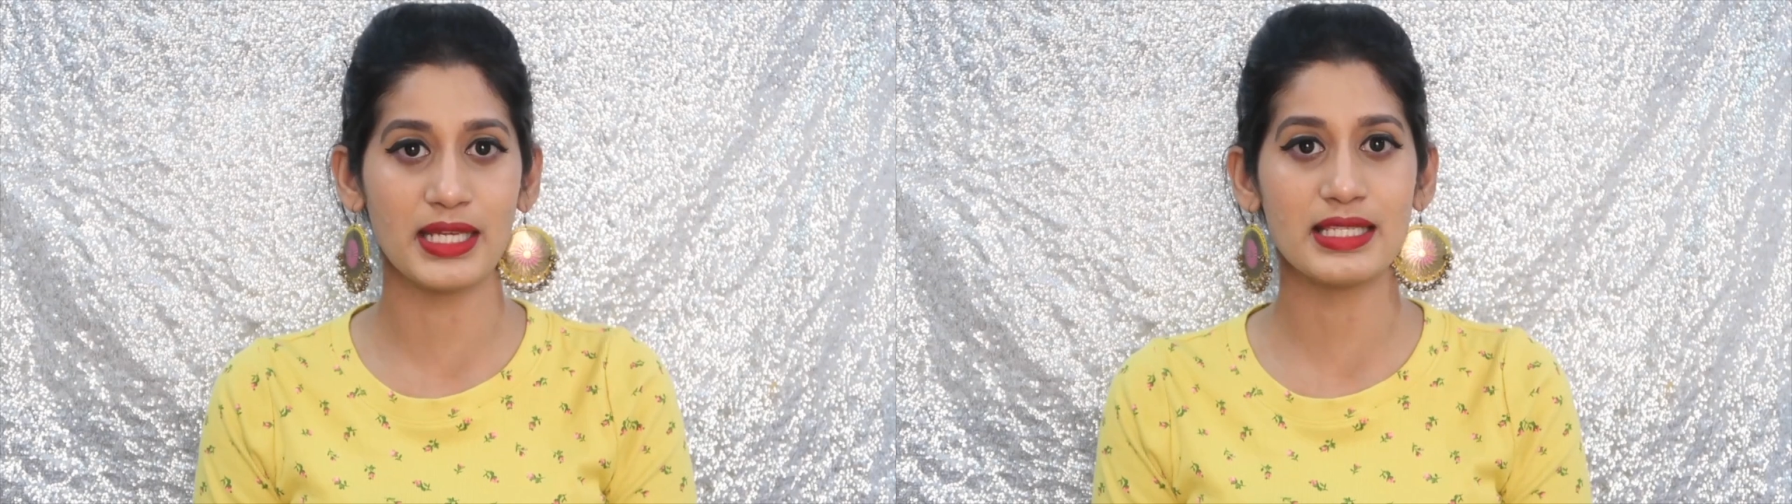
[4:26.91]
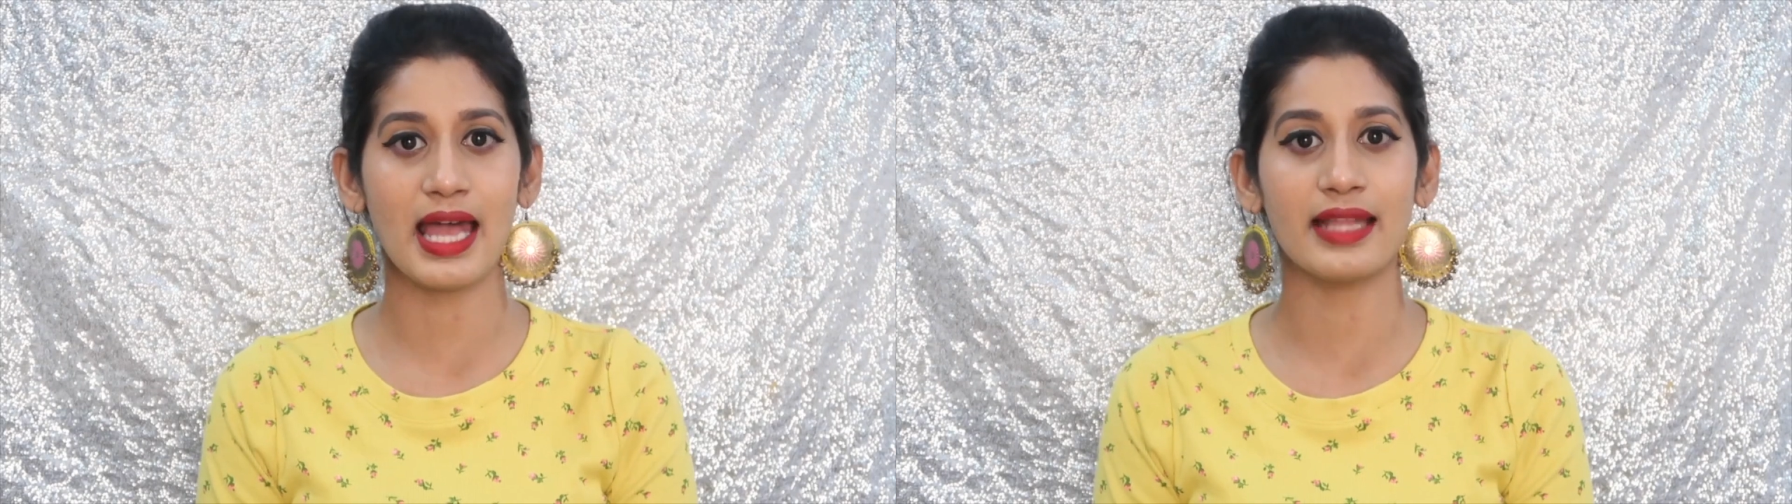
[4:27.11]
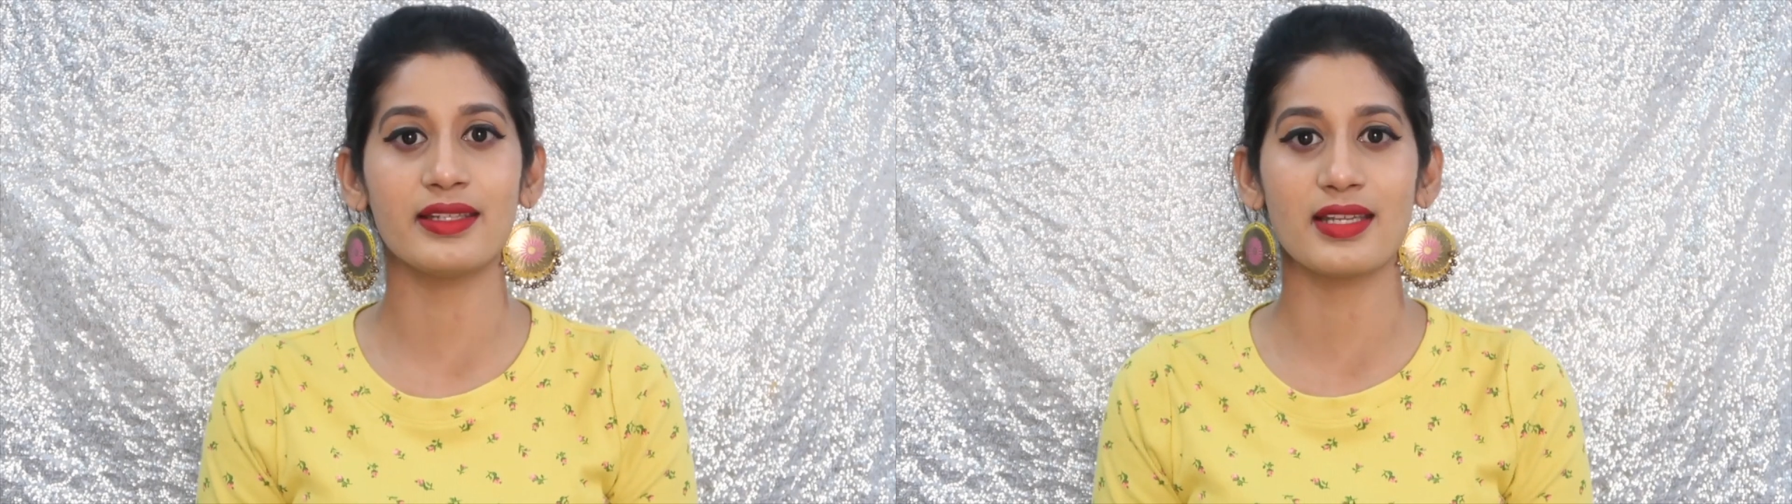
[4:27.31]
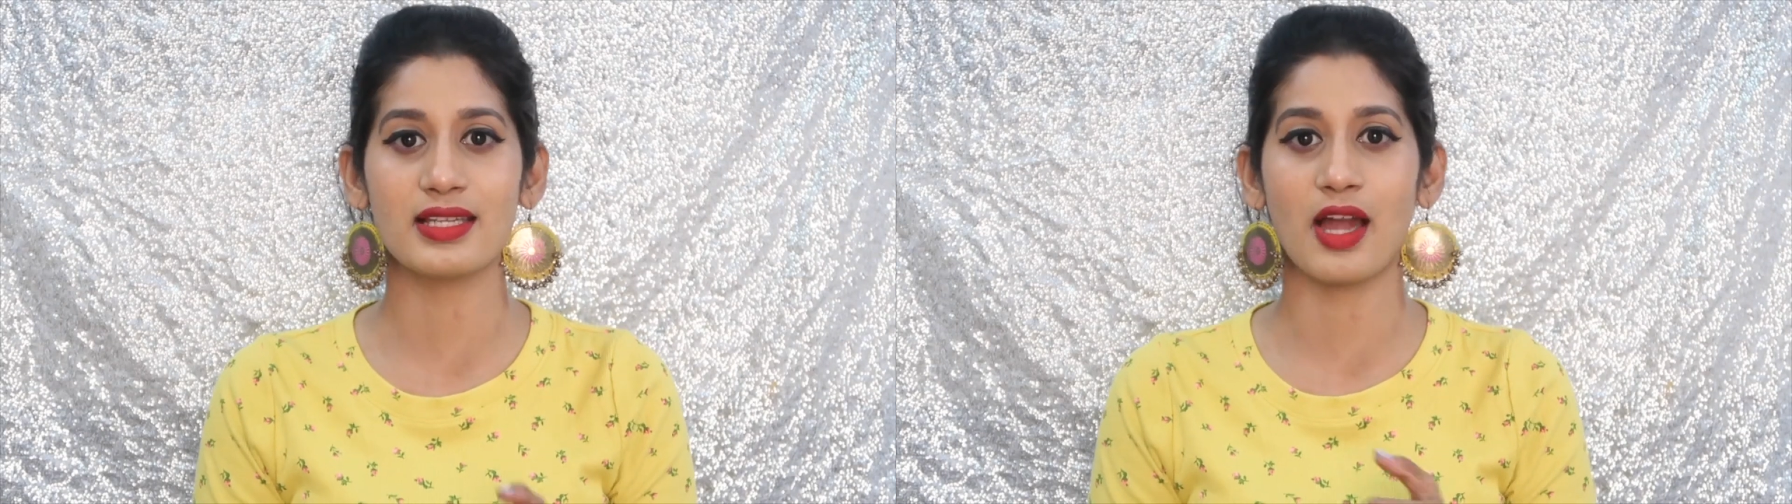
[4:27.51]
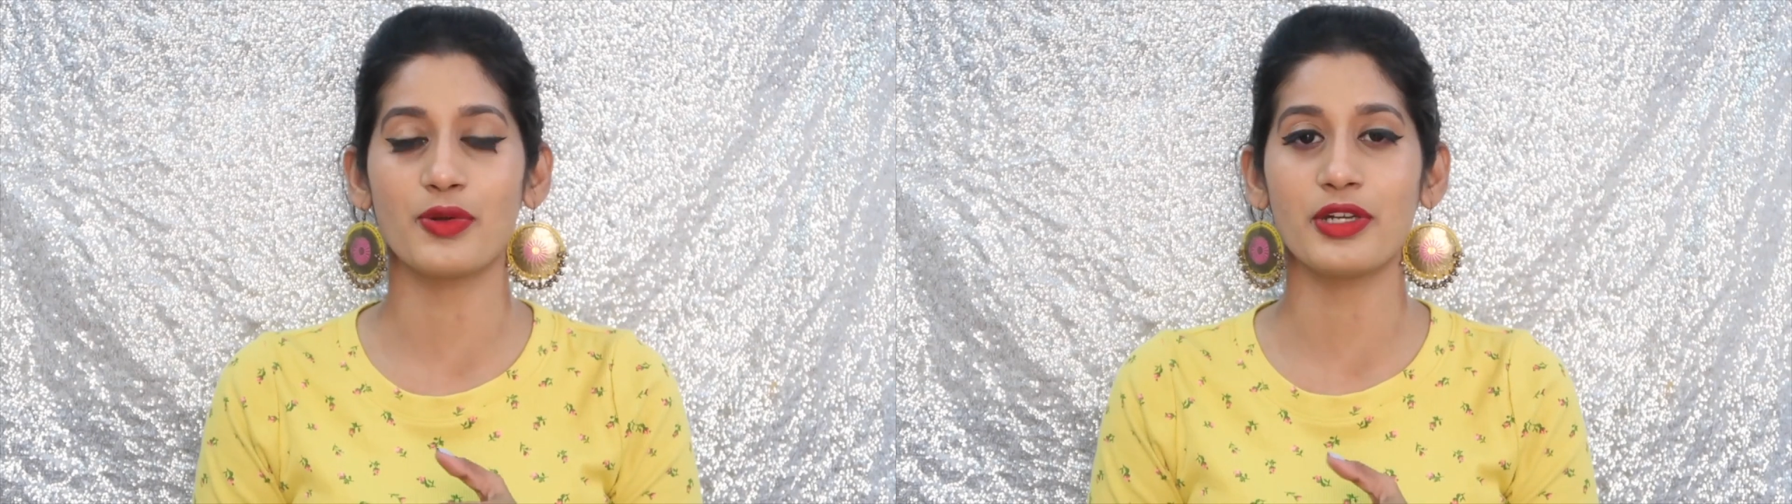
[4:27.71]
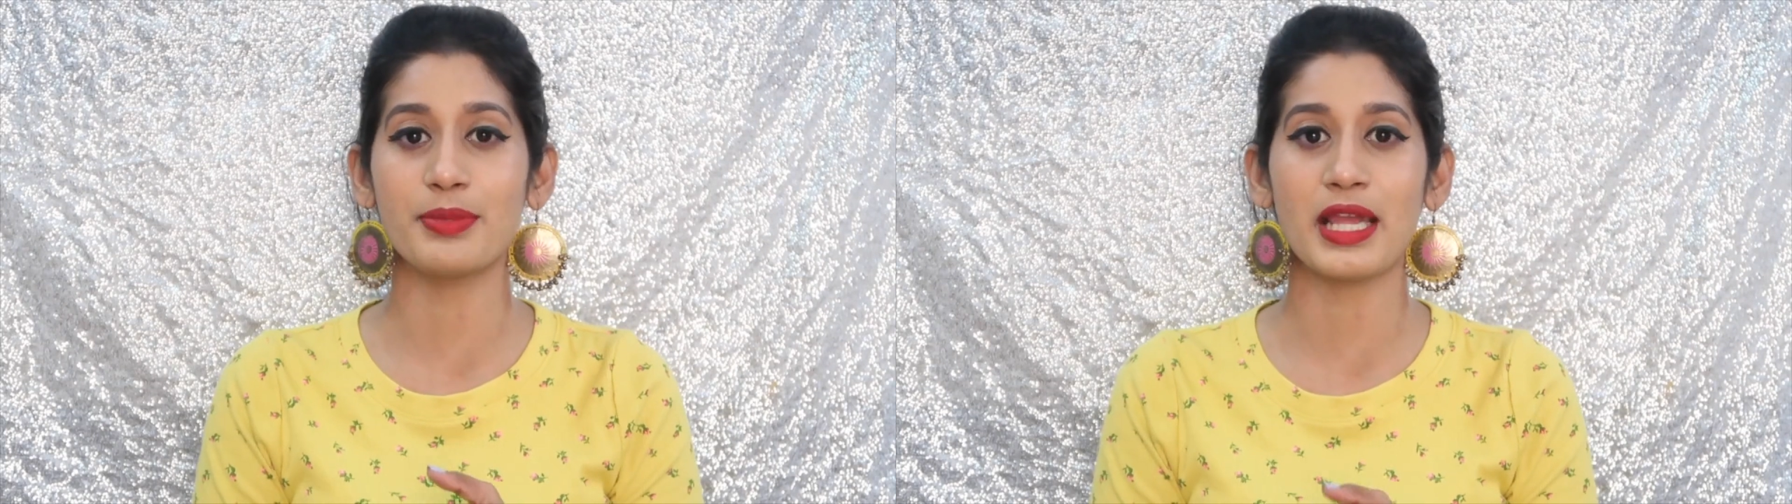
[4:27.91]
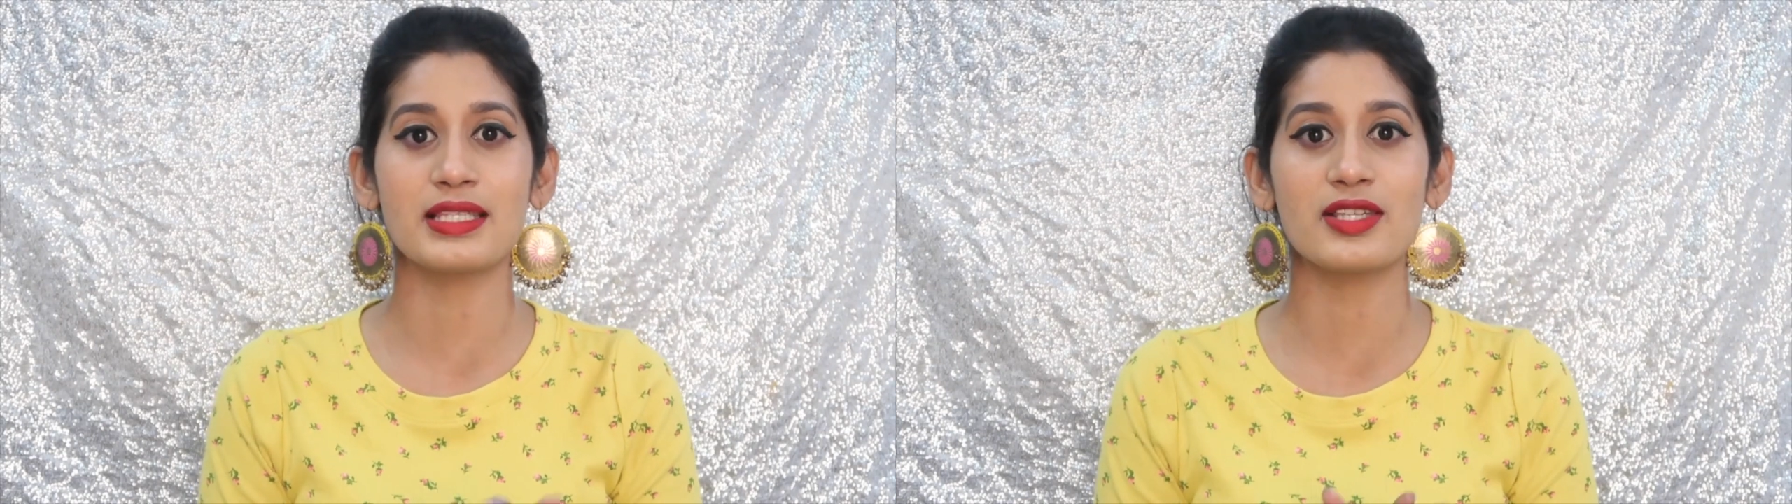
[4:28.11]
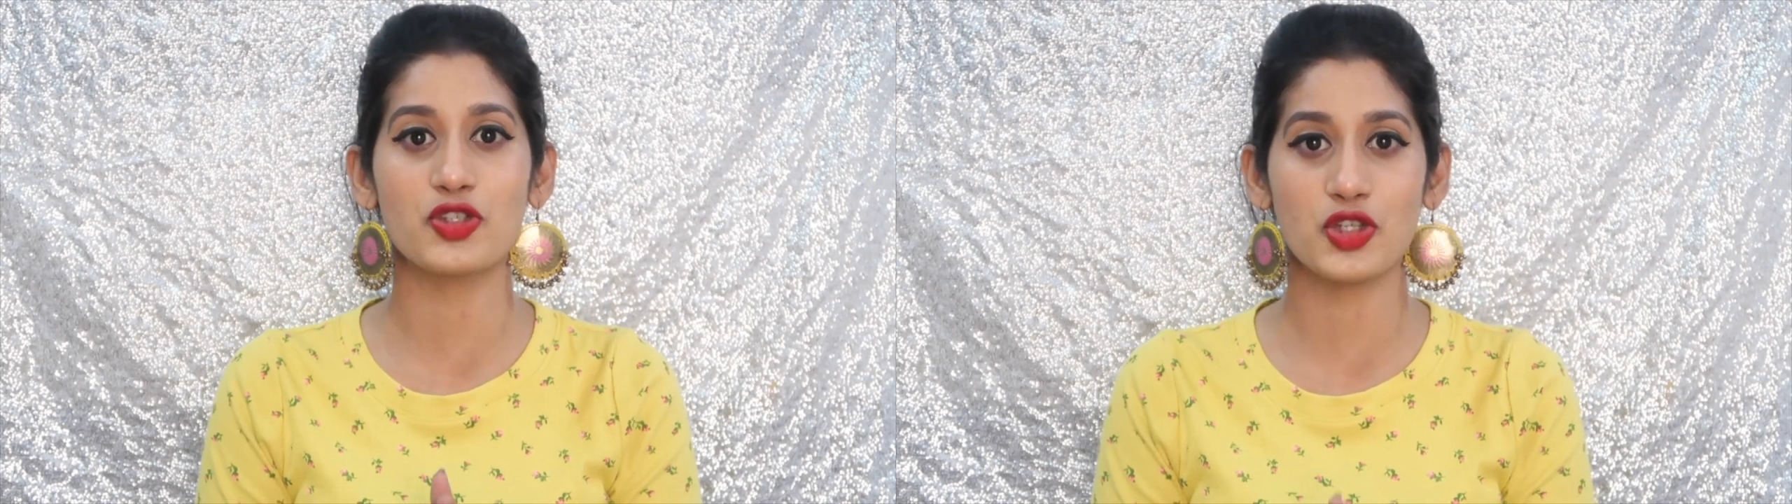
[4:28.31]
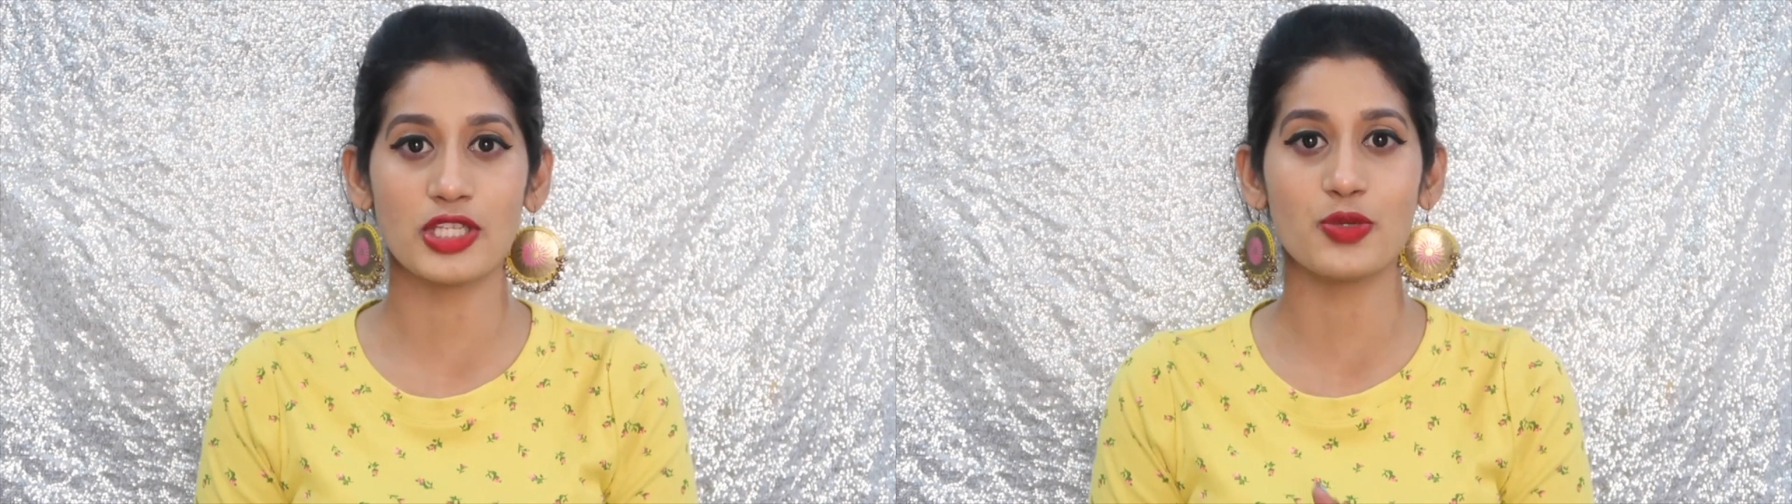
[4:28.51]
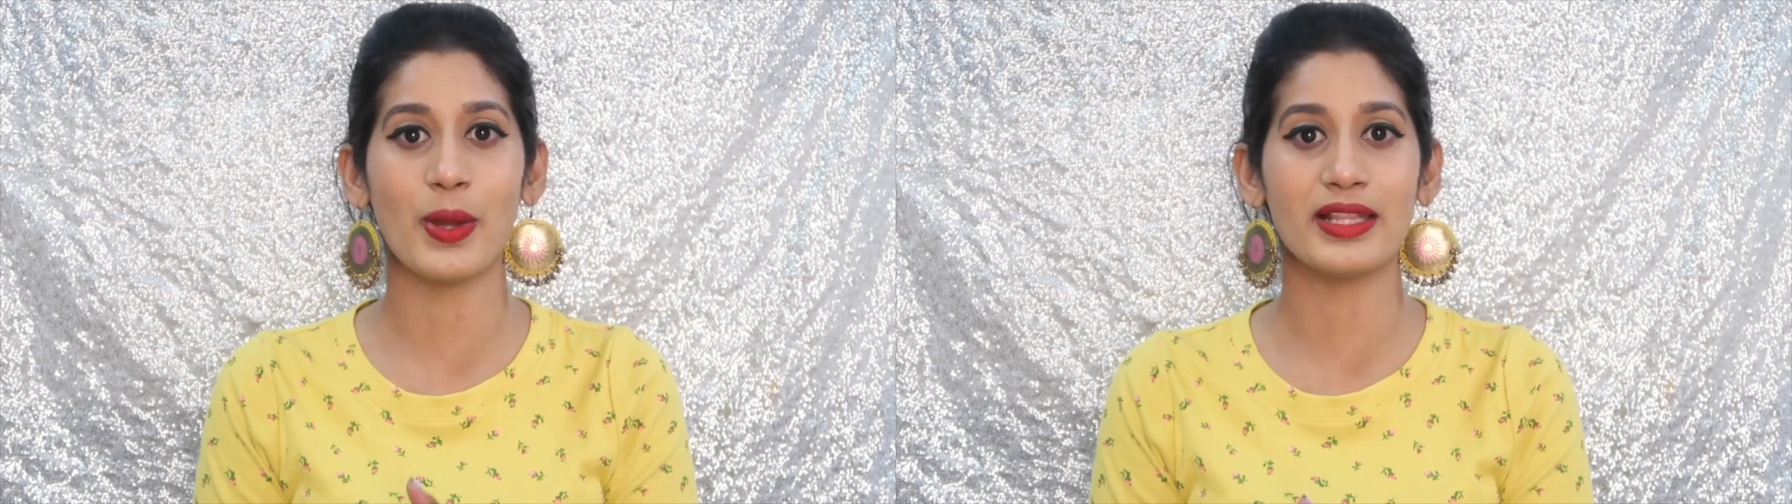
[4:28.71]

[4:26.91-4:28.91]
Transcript: and the discounted price is just